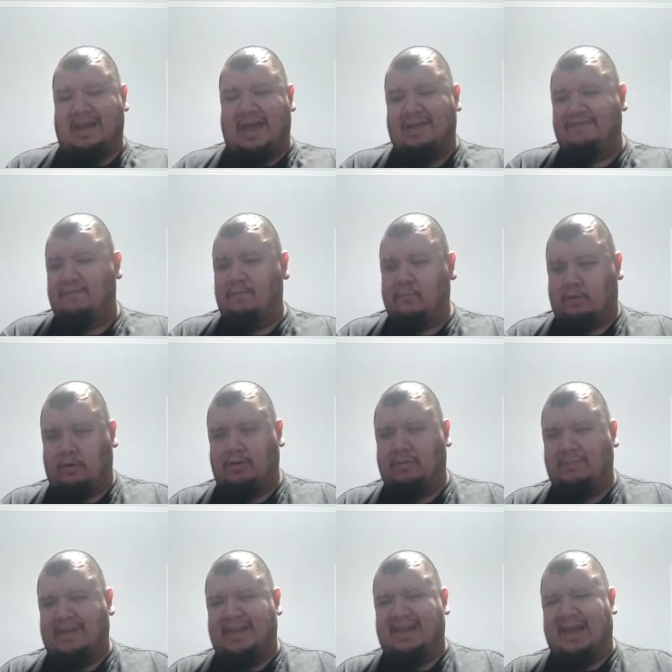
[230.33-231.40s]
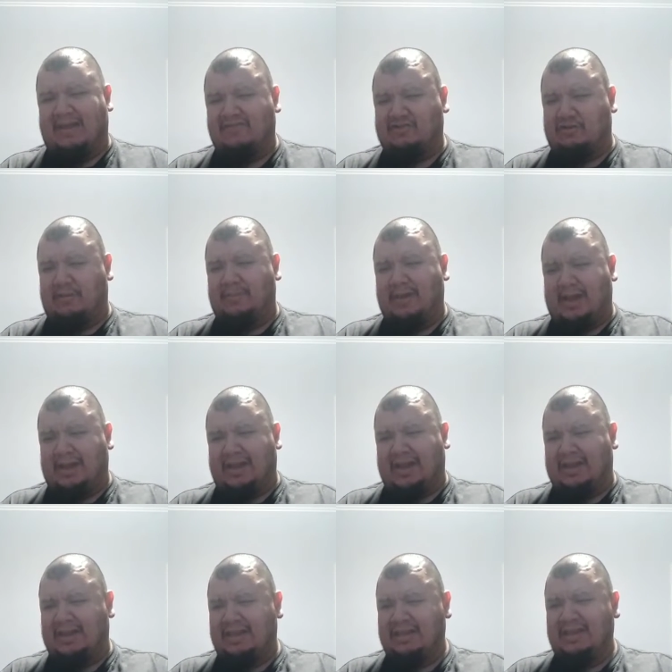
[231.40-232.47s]
live gonna be live streaming
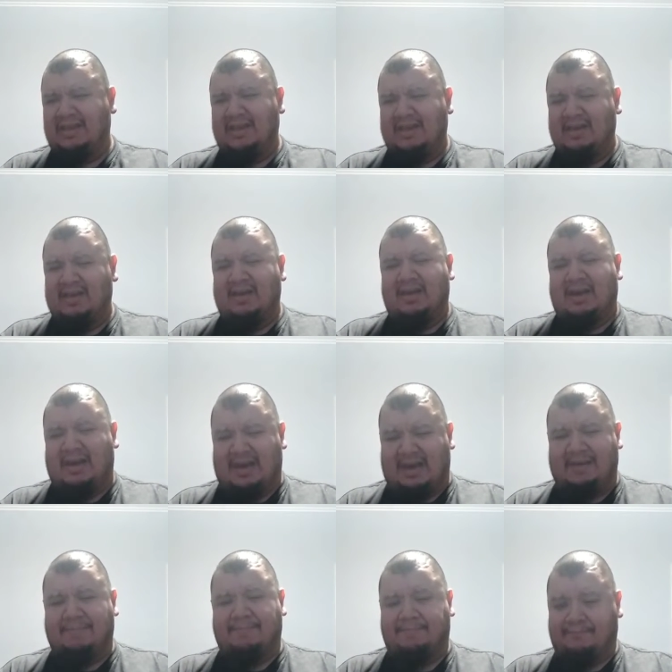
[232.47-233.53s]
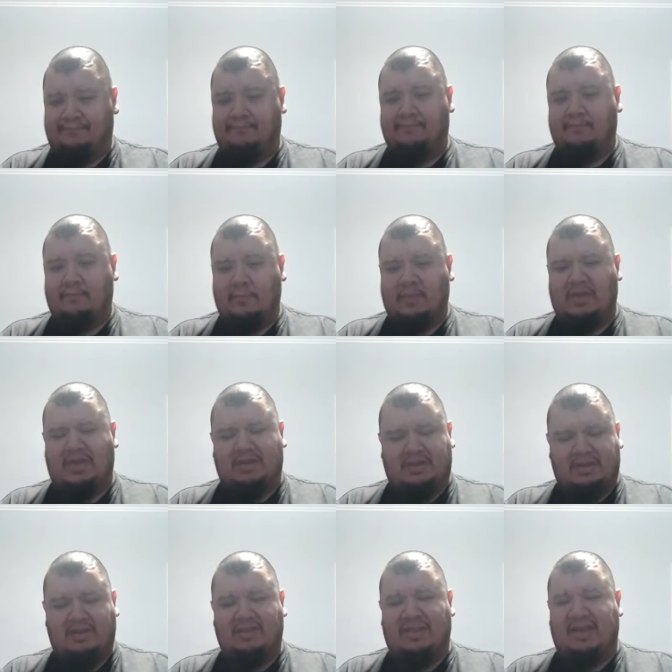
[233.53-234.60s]
again um in
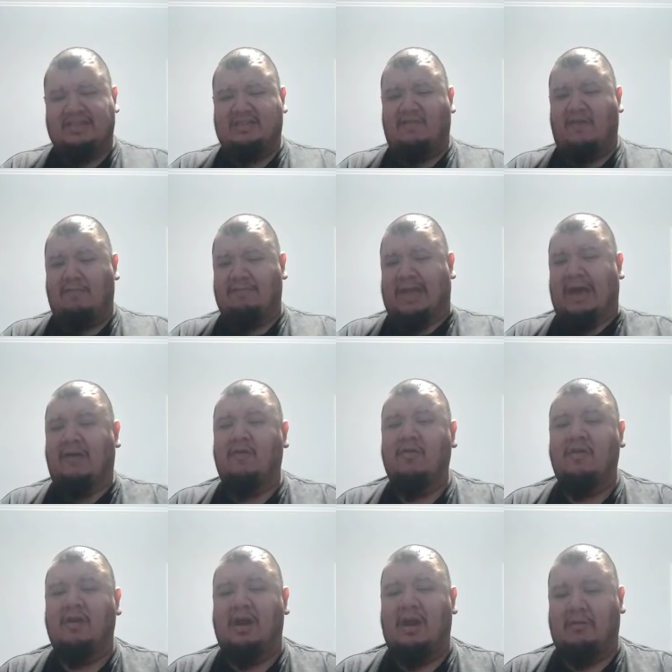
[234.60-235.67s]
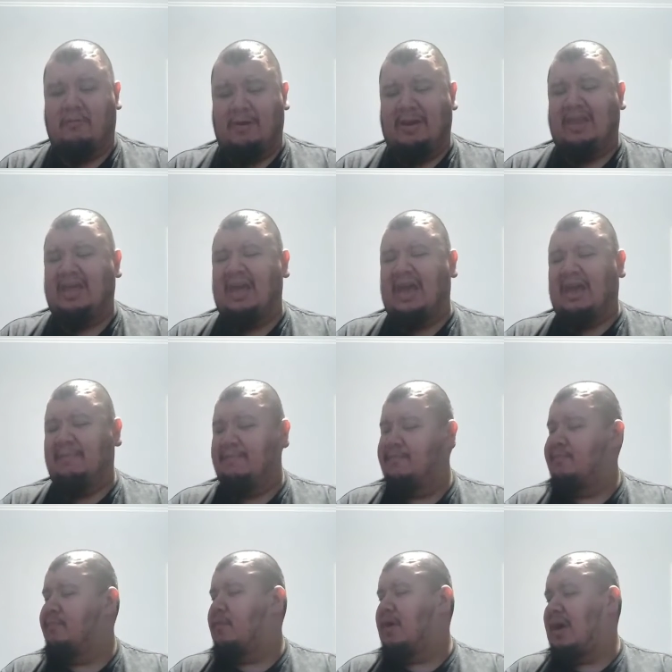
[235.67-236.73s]
two days from now. I really am.
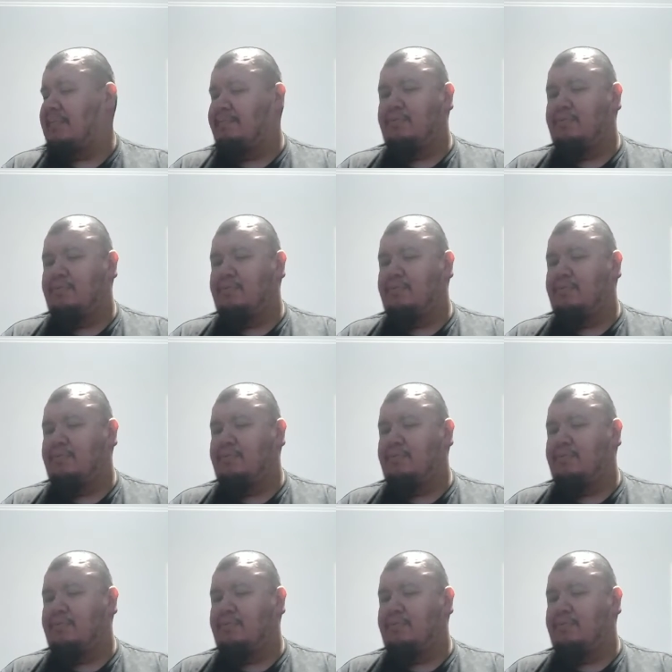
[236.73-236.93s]
I